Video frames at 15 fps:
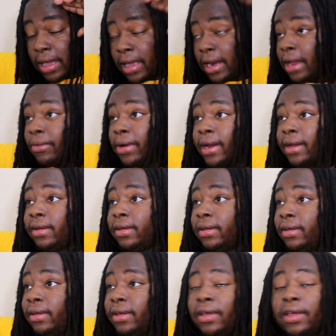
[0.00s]
It ain't right.
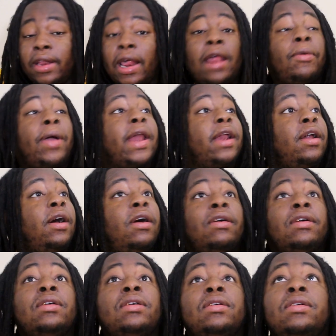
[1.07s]
It ain't right at
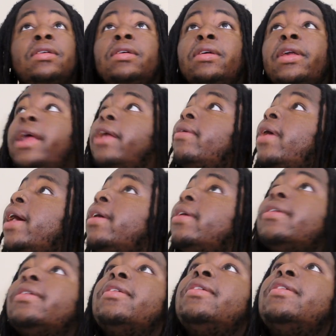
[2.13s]
all. It ain't right.
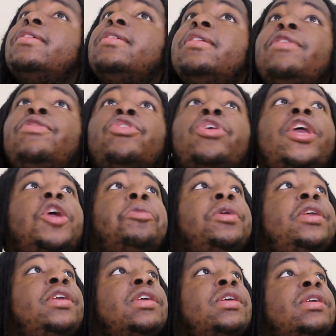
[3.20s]
You can hear me.